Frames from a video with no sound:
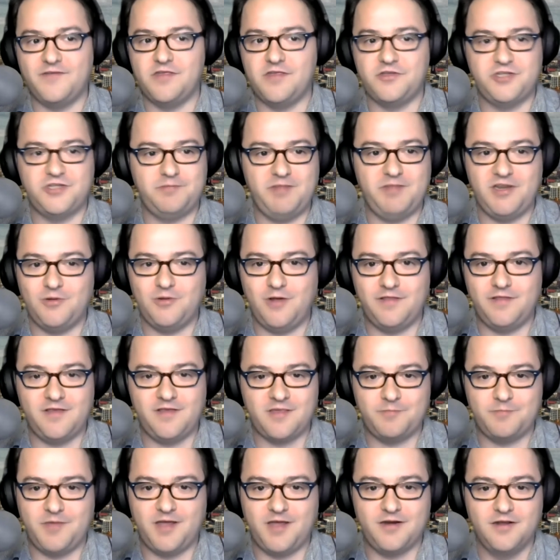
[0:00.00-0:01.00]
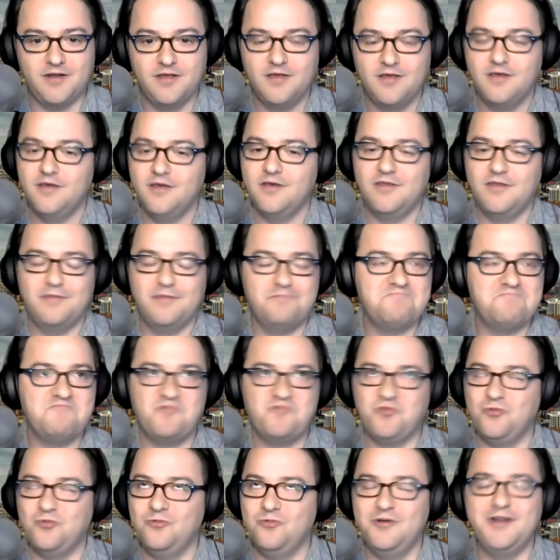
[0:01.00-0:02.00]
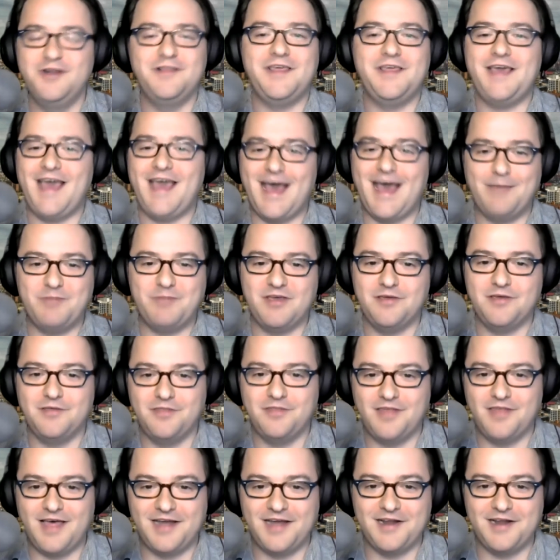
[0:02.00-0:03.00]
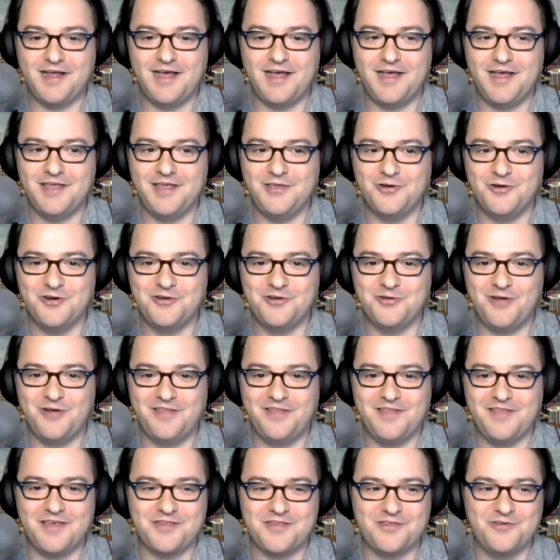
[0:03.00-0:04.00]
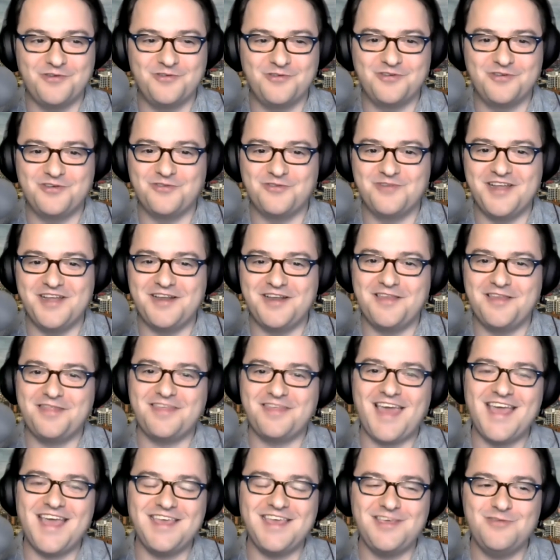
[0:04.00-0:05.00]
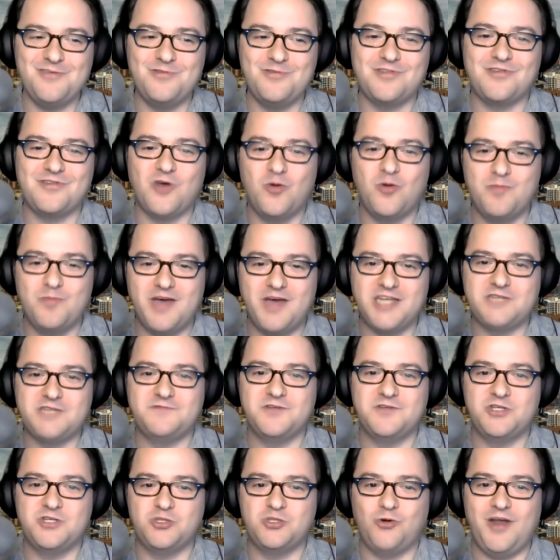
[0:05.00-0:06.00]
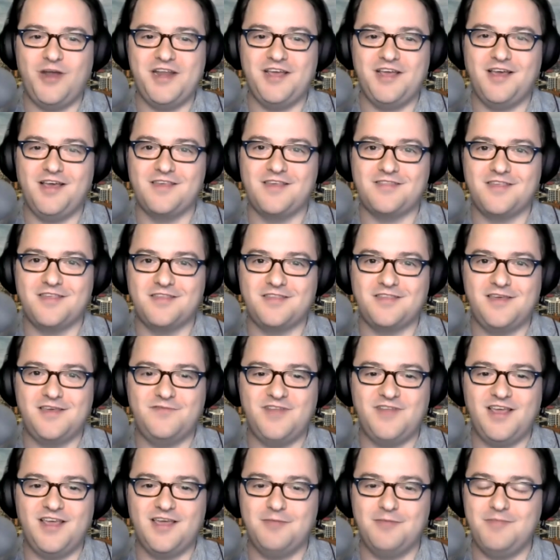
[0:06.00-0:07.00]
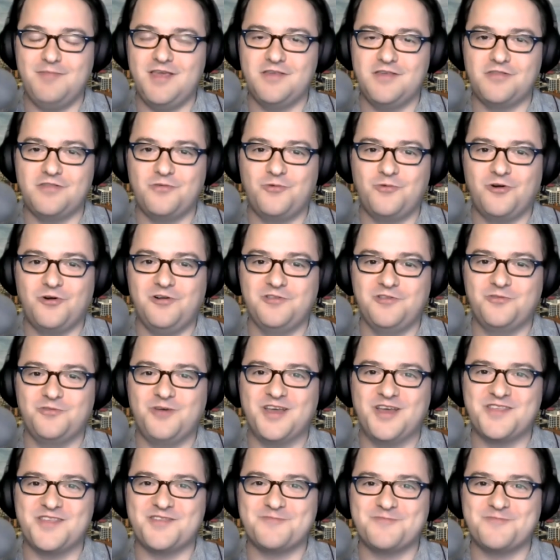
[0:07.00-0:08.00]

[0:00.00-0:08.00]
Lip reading: be doing this, but really happy that you're doing this. So Karina, thank you so much for joining us this evening. It means the world to us.